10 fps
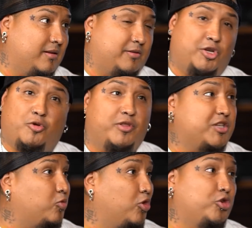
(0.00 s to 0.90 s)
You know, in
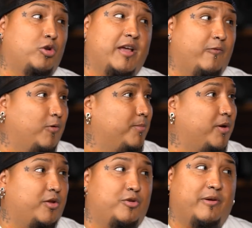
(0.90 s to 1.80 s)
this world, you only have one
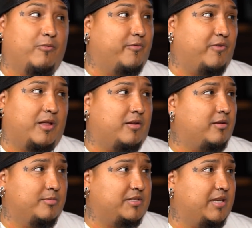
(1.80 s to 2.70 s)
mother and you have one father. You know
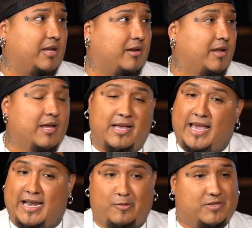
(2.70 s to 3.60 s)
what I'm saying?
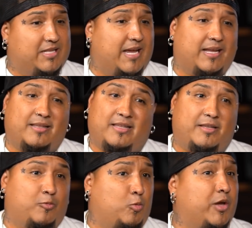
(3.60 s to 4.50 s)
And I was like,
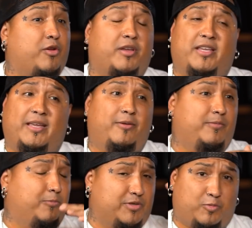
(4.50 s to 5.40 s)
whether he
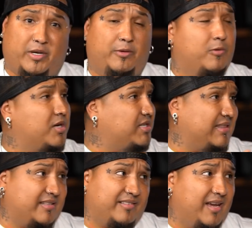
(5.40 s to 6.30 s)
was what he was
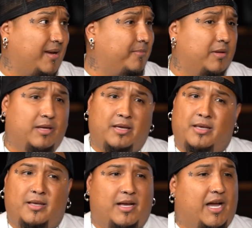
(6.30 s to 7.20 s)
at the time,
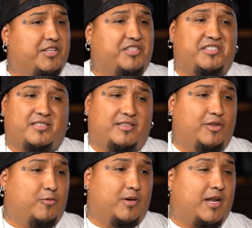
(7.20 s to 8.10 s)
I just, you
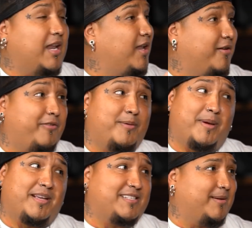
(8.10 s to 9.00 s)
know what? I love him.
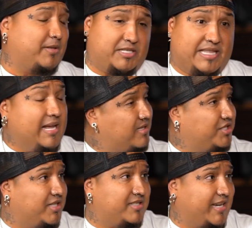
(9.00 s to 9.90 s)
I accept, because that
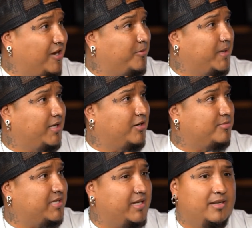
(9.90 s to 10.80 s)
shit scared me. You know what
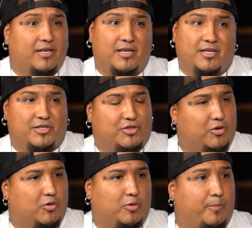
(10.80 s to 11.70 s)
I'm saying?
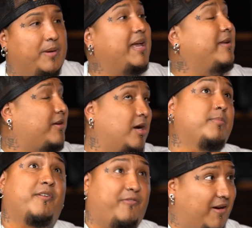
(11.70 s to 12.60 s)
So, and
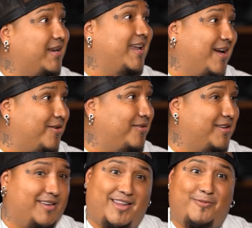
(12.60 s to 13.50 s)
come to find out,
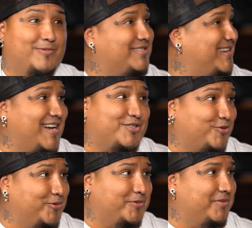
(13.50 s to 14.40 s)
it was not
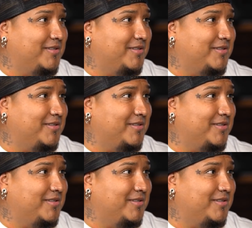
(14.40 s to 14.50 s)
true.